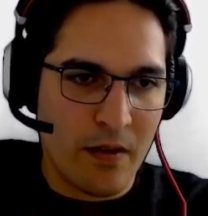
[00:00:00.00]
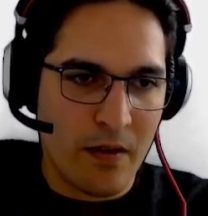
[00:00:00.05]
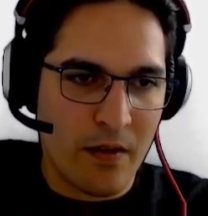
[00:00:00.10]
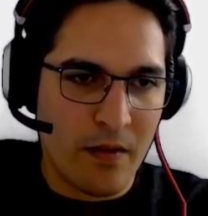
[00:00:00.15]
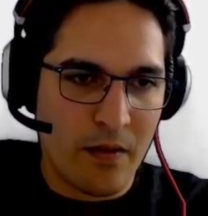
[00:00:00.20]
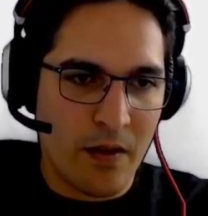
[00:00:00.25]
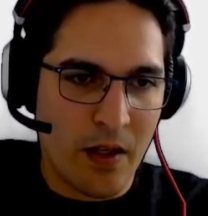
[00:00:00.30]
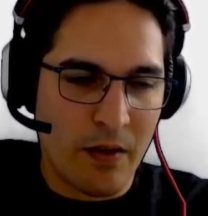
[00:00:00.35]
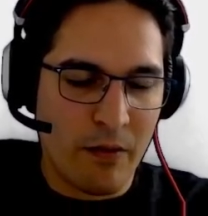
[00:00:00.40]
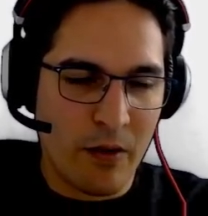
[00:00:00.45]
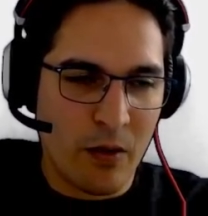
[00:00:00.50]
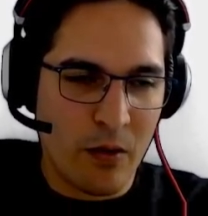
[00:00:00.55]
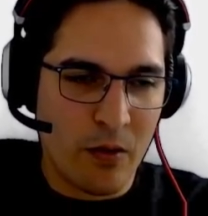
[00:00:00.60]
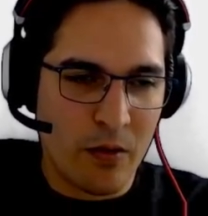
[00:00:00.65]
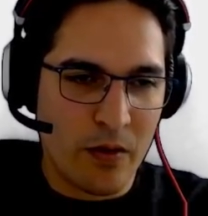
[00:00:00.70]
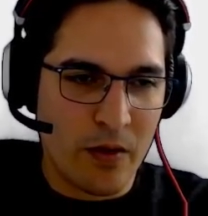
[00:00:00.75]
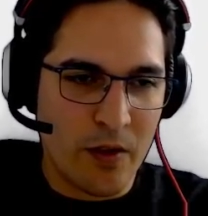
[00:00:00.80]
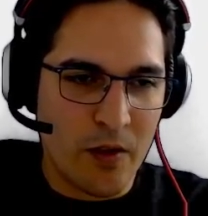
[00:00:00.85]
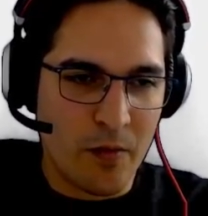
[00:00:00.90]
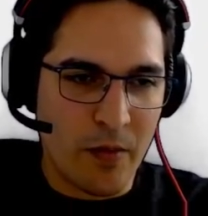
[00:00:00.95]
I will go
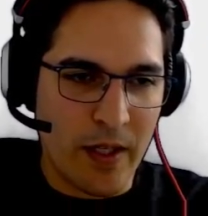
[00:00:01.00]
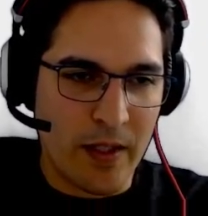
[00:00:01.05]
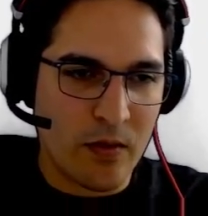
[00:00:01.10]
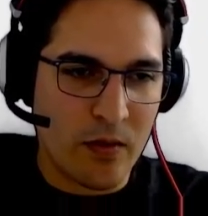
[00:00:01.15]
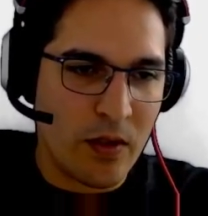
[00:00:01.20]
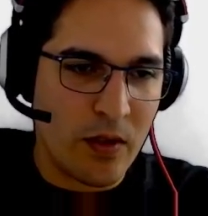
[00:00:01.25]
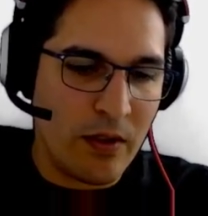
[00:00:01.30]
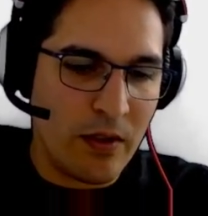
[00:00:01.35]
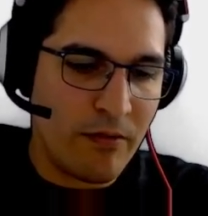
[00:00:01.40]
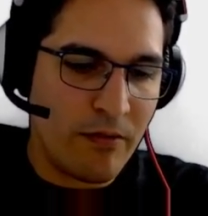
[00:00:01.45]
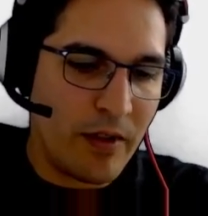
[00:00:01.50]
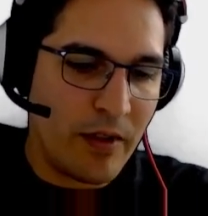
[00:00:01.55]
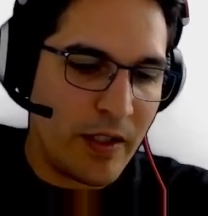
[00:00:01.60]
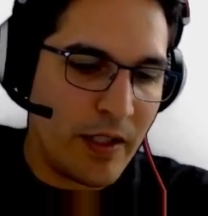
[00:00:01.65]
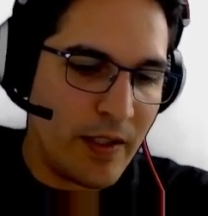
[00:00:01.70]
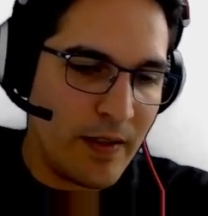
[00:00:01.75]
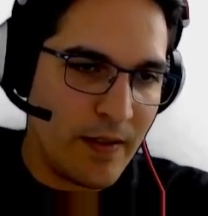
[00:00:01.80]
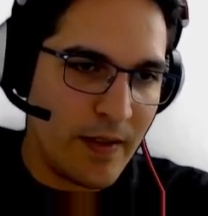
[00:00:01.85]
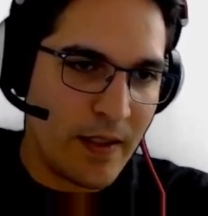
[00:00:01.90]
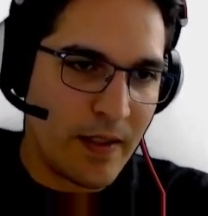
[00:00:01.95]
this fast. So if it
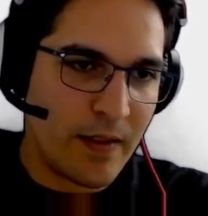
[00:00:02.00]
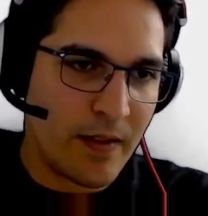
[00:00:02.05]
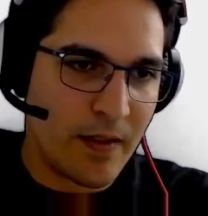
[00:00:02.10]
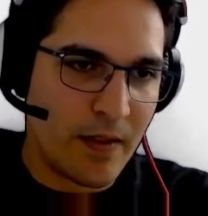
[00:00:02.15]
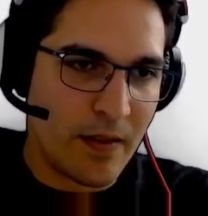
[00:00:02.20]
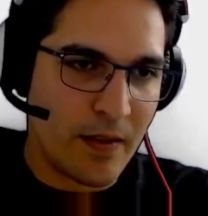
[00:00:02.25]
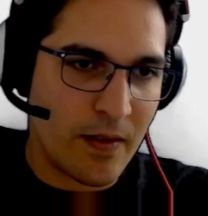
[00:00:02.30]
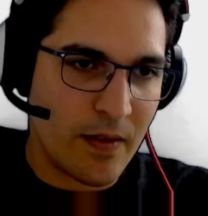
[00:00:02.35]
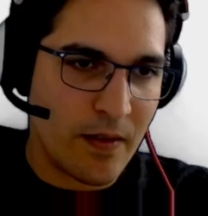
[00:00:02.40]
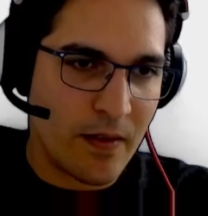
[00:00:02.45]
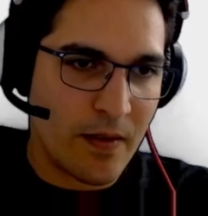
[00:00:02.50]
is exist,